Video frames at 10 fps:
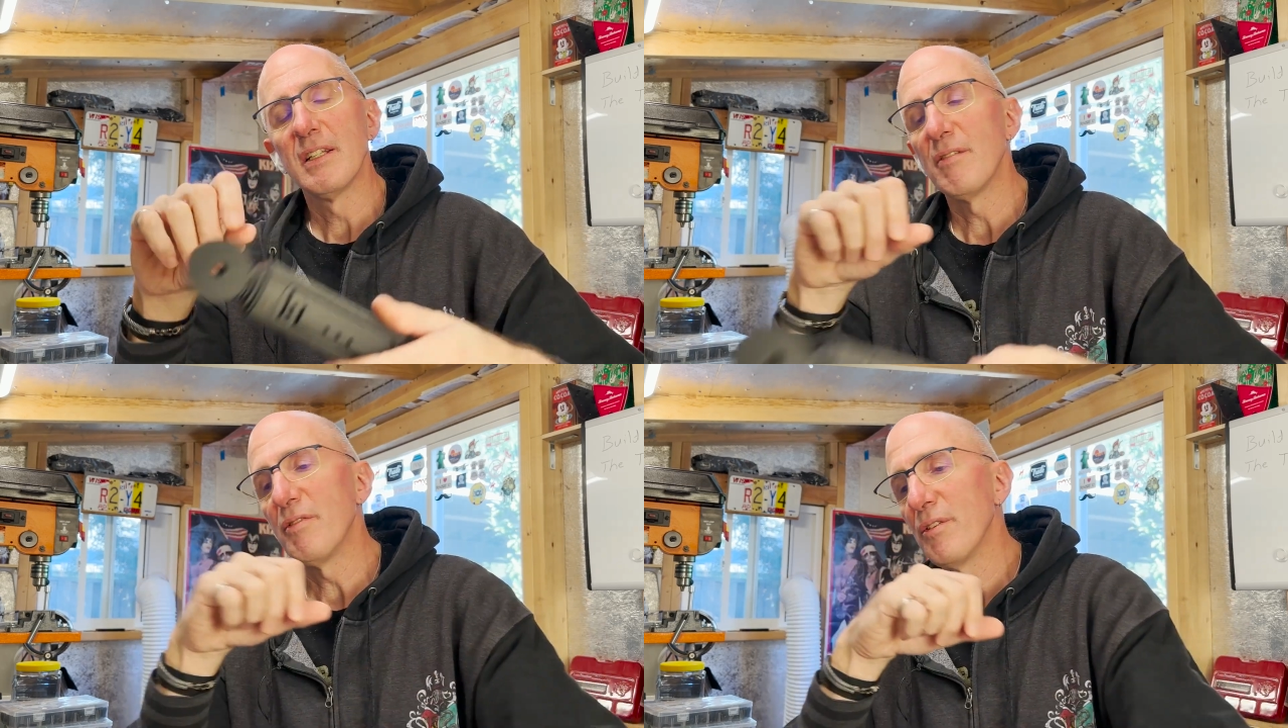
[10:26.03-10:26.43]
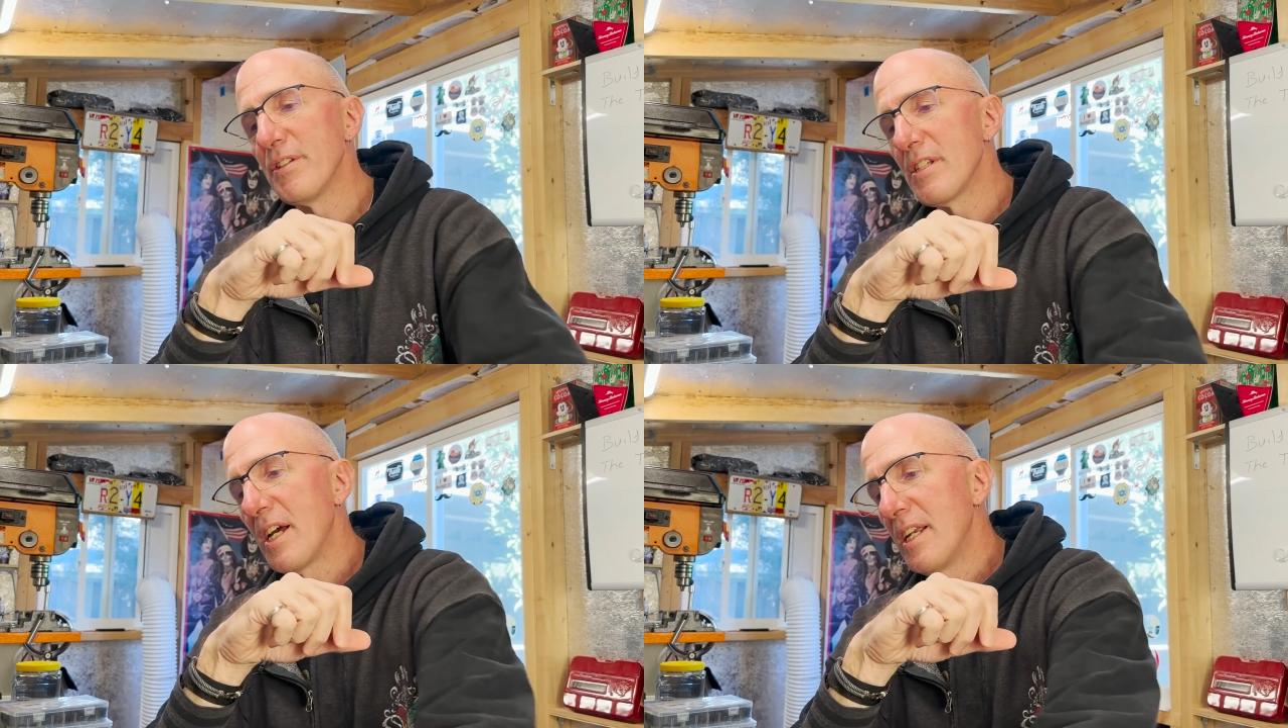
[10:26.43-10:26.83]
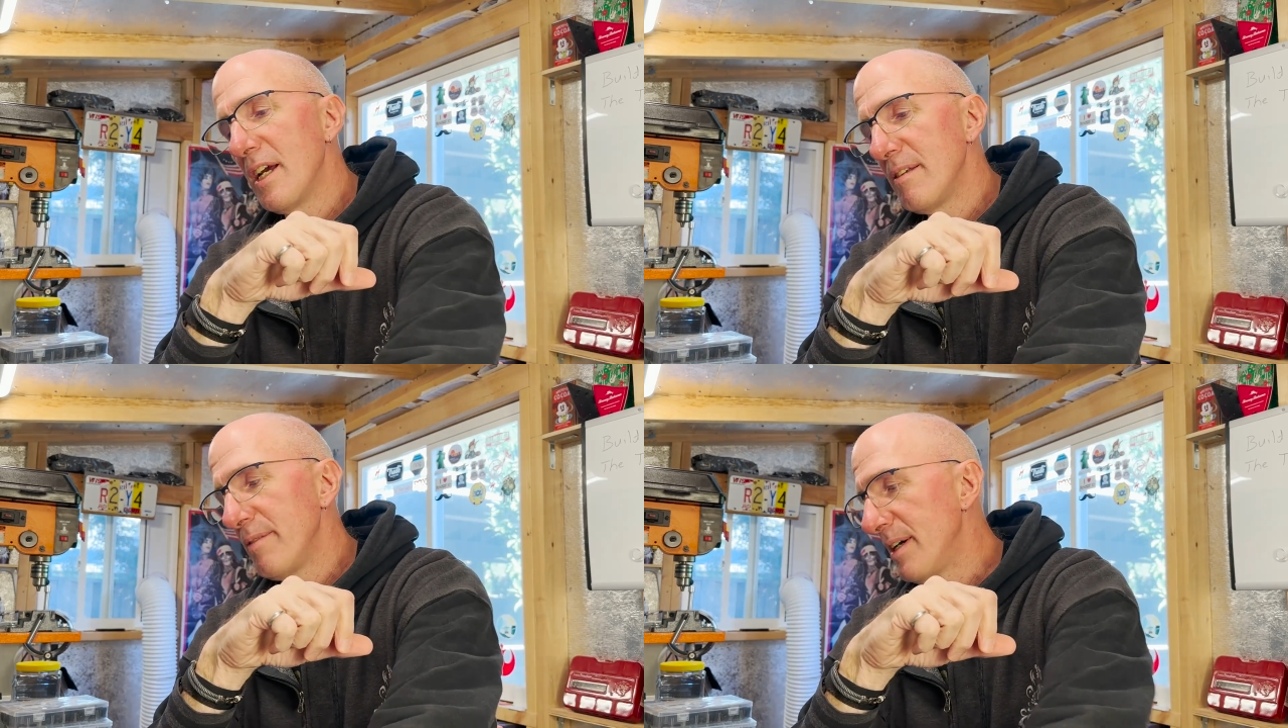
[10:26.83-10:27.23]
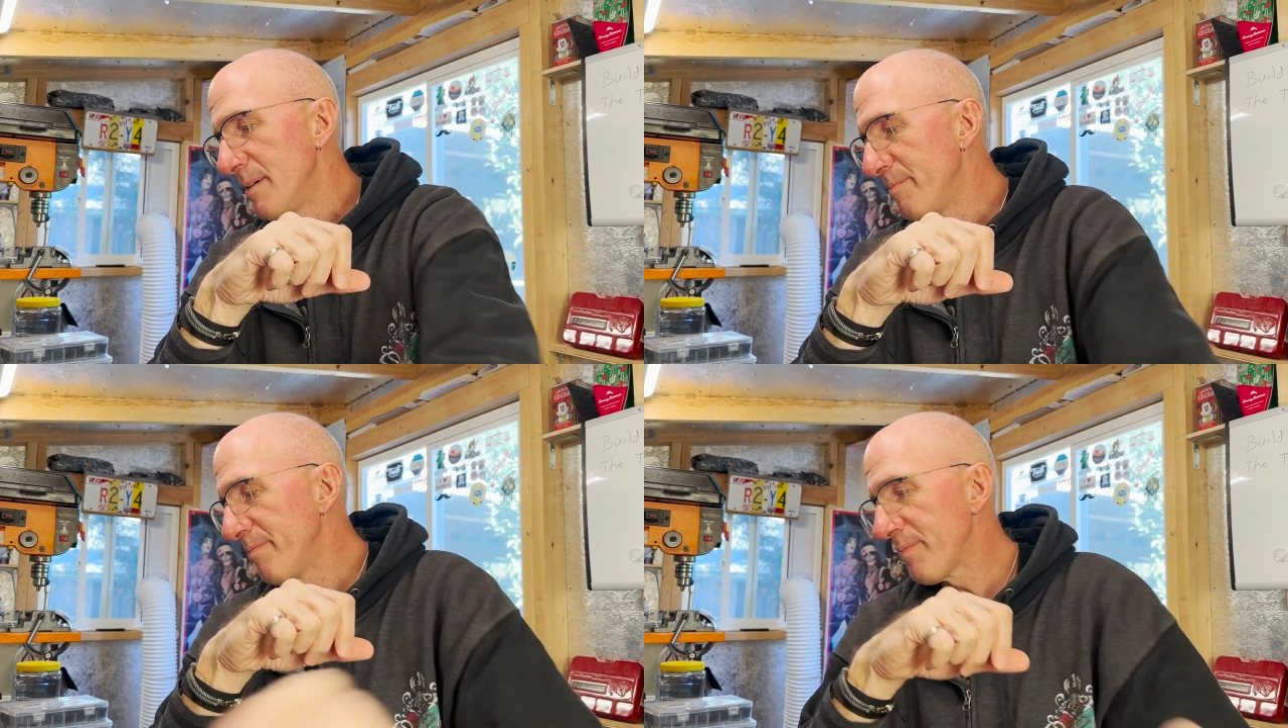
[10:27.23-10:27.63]
full design yet.
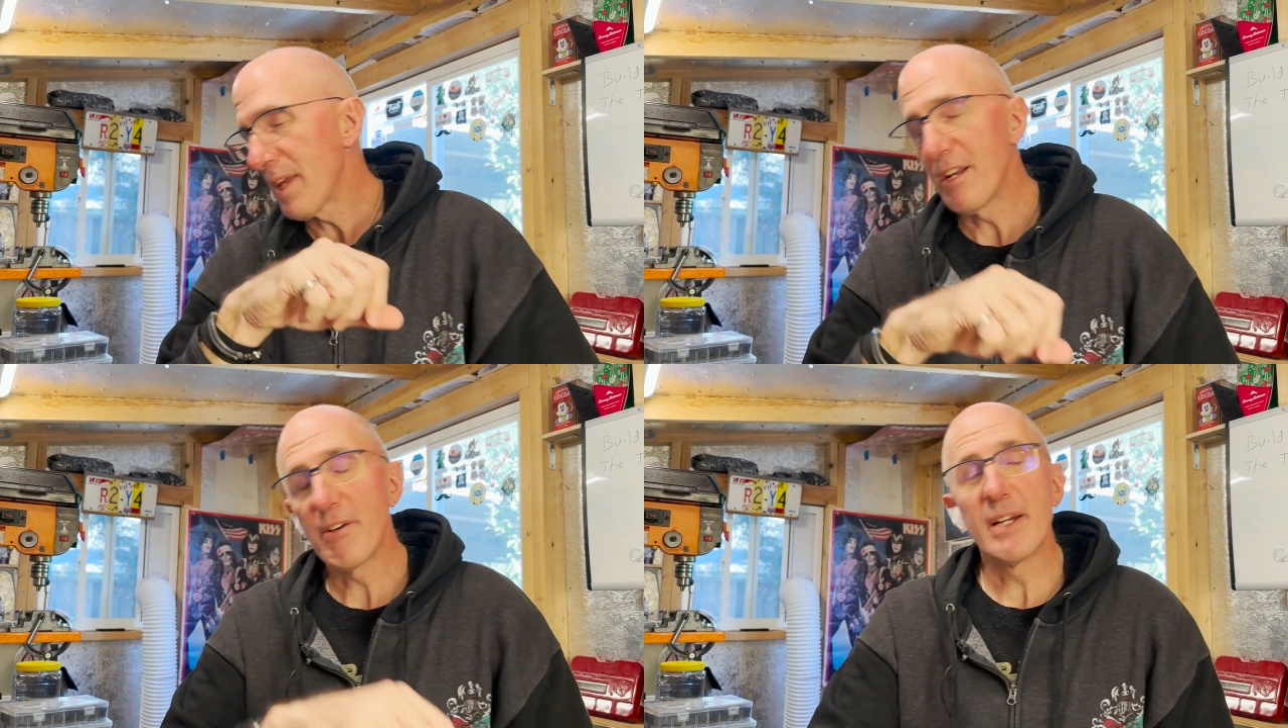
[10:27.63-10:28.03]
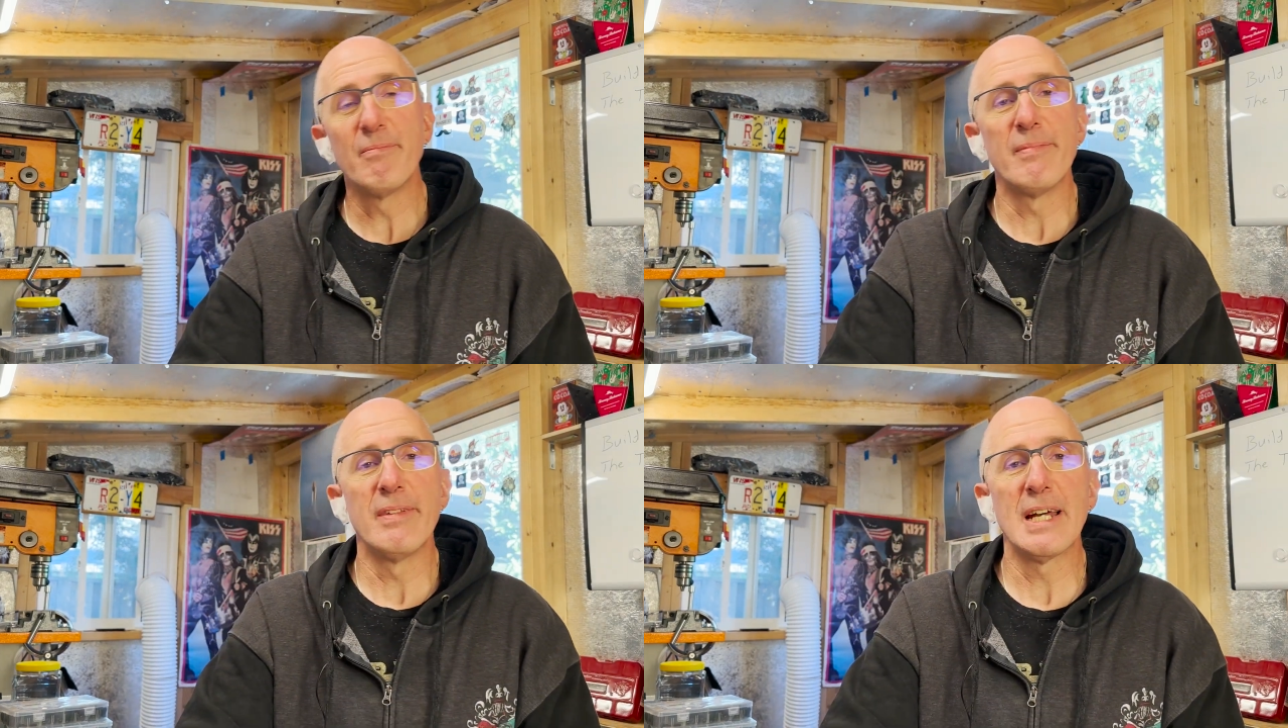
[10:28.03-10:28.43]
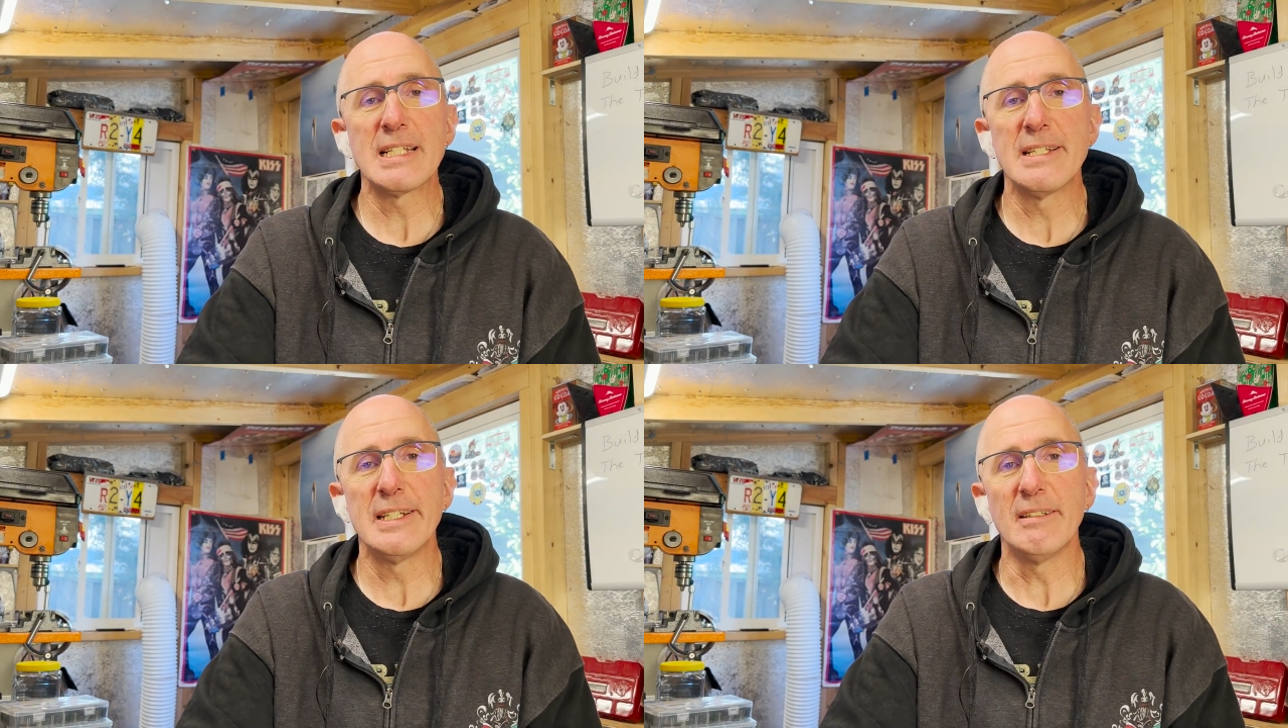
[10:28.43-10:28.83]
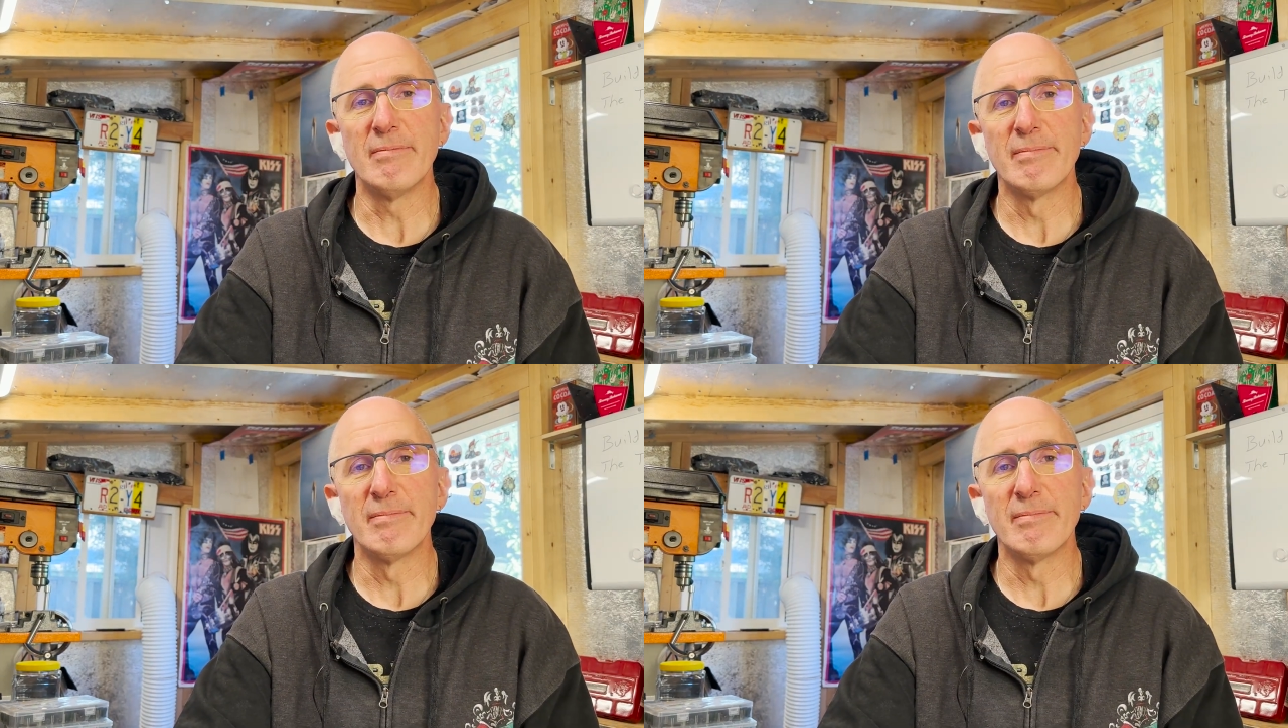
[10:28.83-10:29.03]
Anyway, that's it.